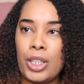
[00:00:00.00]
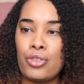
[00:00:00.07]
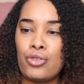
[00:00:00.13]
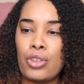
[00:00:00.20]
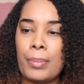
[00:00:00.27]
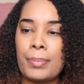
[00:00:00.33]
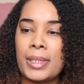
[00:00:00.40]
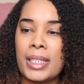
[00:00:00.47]

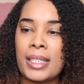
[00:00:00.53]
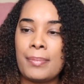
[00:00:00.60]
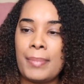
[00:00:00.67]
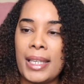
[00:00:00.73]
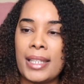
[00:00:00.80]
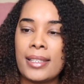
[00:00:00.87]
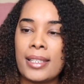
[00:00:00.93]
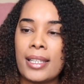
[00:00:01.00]
drop
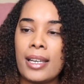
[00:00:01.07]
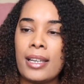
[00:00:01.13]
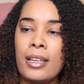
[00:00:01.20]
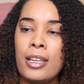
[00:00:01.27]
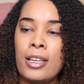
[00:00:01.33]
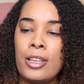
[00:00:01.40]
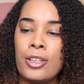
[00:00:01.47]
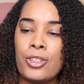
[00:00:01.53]
dispenser.
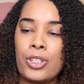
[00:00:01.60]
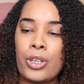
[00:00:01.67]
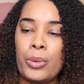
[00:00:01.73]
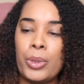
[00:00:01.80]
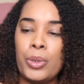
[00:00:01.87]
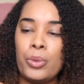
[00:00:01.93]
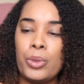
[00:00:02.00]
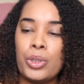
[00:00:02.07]
So
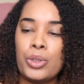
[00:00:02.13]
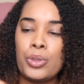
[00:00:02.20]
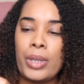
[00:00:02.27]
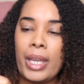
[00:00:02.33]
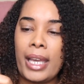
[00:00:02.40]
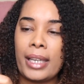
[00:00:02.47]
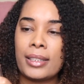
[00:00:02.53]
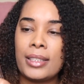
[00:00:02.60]
in order
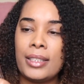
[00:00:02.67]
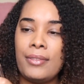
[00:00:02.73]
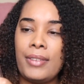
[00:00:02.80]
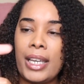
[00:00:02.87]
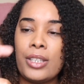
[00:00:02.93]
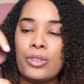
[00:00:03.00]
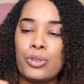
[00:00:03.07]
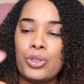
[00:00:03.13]
to
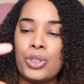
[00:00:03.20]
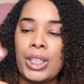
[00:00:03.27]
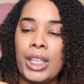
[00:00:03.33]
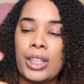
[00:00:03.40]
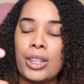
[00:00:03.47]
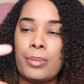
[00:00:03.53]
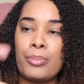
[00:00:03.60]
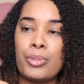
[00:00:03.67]
activate or to
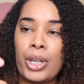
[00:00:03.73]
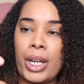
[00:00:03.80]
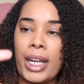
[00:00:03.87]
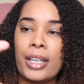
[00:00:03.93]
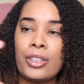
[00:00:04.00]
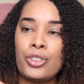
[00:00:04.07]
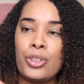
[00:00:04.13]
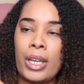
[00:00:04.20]
get the
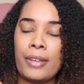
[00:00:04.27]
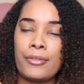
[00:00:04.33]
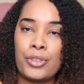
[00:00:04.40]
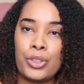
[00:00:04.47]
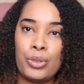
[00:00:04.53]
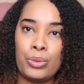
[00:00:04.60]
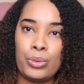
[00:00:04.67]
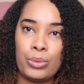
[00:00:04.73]
product, you have
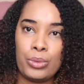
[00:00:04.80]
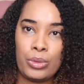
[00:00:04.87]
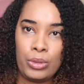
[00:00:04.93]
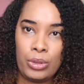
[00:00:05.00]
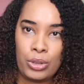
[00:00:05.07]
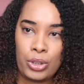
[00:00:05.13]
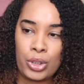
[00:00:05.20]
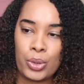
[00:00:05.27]
to
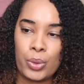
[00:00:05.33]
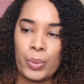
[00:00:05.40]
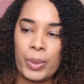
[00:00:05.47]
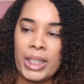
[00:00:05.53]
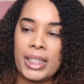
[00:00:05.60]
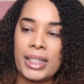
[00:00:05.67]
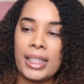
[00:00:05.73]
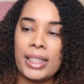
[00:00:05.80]

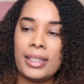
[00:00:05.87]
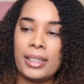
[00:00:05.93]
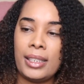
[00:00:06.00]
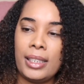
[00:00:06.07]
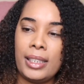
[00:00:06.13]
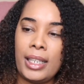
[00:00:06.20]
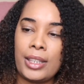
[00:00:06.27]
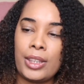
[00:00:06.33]
squeeze it,
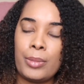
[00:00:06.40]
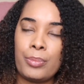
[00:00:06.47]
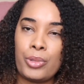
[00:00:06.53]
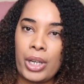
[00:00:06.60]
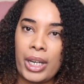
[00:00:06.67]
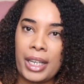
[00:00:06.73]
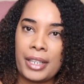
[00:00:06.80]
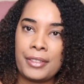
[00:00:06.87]
let the
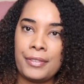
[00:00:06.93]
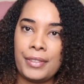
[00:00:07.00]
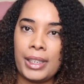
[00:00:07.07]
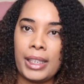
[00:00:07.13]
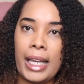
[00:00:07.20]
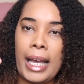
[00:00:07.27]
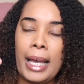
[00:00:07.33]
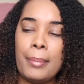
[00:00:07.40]
product
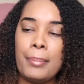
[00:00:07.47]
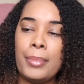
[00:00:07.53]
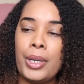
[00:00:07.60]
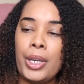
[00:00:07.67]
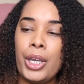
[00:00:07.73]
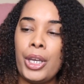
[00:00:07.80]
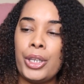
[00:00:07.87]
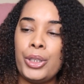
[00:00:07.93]
fill up,
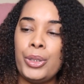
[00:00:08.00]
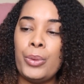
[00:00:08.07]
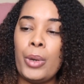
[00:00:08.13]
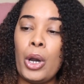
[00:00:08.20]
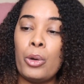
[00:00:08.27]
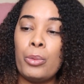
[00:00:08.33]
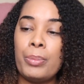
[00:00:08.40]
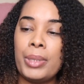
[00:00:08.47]
you
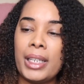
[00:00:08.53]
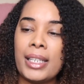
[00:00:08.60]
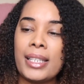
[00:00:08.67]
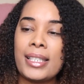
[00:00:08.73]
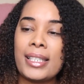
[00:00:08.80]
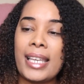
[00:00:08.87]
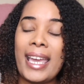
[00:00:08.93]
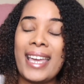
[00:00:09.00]
open it,
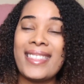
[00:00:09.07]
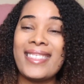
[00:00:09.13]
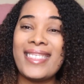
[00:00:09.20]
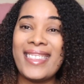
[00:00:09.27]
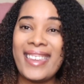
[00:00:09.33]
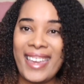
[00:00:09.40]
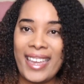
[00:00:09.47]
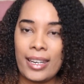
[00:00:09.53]
and
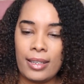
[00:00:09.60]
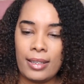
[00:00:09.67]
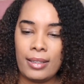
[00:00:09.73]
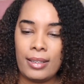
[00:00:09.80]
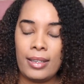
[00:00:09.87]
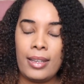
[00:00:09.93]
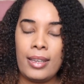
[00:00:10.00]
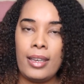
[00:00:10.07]
then
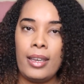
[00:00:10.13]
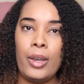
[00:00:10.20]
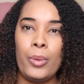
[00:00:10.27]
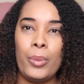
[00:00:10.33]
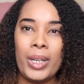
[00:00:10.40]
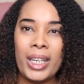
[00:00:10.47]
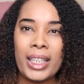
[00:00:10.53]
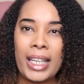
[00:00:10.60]

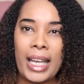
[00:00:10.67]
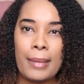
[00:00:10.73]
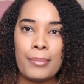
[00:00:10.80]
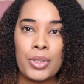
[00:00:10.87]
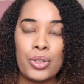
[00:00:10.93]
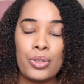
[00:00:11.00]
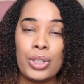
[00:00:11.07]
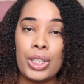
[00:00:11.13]
when it
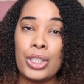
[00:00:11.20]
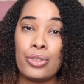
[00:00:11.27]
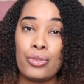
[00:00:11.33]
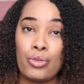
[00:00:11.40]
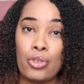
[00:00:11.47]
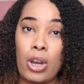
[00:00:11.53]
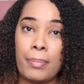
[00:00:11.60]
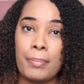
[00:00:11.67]
comes to these
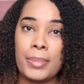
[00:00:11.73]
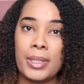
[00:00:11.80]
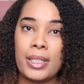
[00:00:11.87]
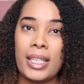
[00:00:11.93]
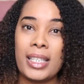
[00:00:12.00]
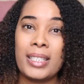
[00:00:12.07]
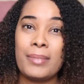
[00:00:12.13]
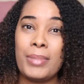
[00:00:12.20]
drops,
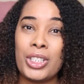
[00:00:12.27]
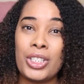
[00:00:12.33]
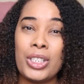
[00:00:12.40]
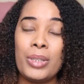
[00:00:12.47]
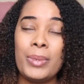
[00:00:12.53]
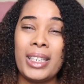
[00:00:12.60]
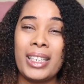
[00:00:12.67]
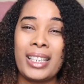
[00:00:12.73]

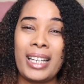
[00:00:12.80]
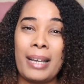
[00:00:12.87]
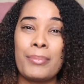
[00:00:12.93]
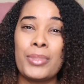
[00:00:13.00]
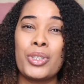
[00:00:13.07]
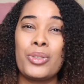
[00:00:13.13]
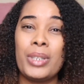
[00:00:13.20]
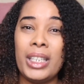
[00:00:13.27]
especially when it
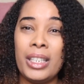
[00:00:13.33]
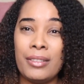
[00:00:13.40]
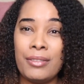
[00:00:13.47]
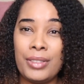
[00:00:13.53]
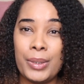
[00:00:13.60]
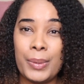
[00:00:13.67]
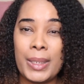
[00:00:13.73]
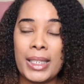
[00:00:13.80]
comes to
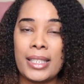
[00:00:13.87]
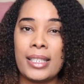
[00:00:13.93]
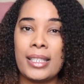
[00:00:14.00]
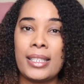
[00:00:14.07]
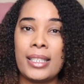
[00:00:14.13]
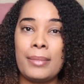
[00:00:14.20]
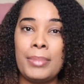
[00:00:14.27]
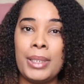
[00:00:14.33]

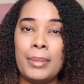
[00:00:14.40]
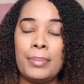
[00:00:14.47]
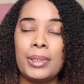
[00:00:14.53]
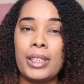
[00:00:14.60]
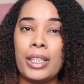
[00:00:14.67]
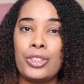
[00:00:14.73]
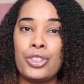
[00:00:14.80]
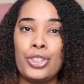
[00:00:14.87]
influencers and people
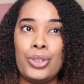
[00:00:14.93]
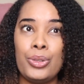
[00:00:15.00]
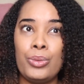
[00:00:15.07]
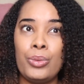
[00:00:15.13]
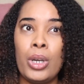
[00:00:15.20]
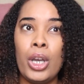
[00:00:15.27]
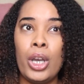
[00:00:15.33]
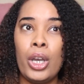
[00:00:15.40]
that you